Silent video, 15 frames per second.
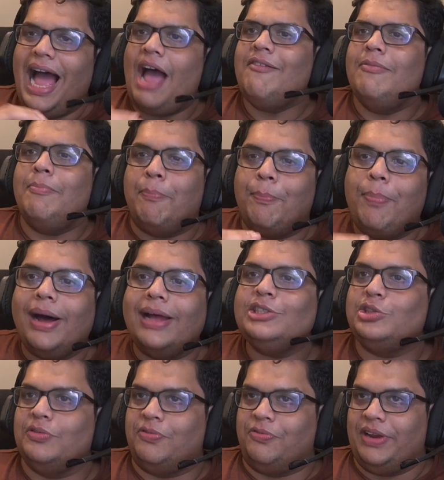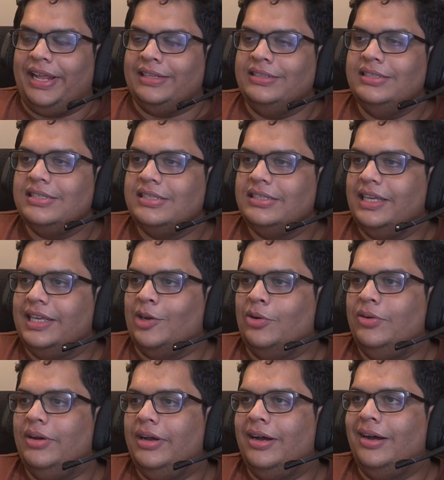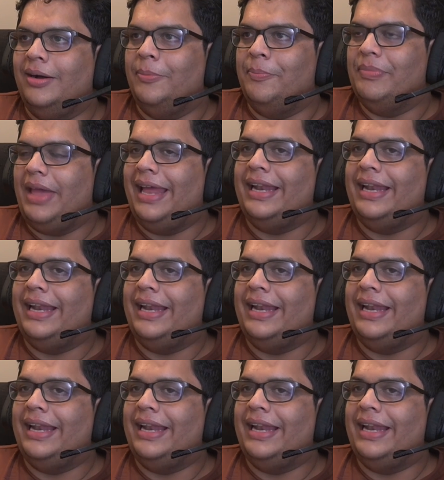have a bunch of friends, you know, um,